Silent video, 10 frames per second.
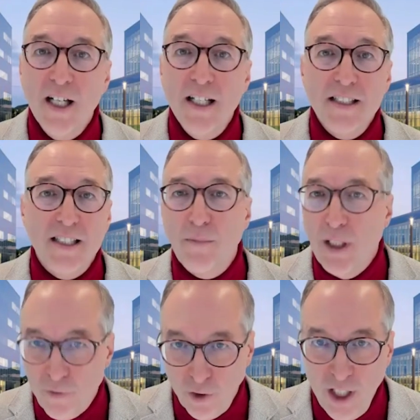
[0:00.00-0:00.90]
Same thing
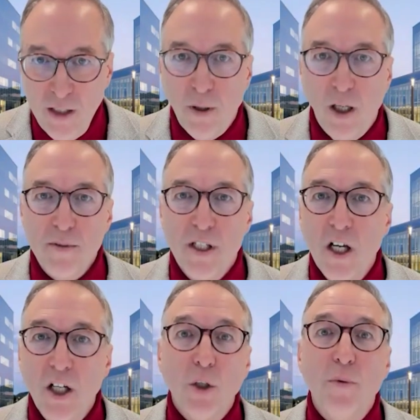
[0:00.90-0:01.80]
for heat pumps.
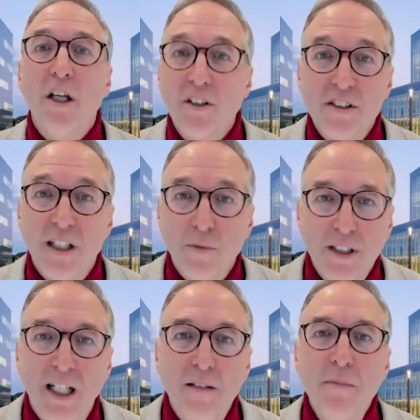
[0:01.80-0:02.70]
Do we understand what
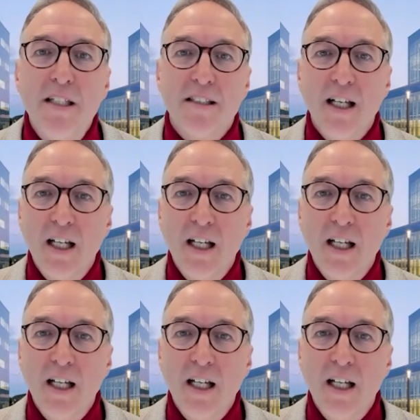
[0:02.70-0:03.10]
that means?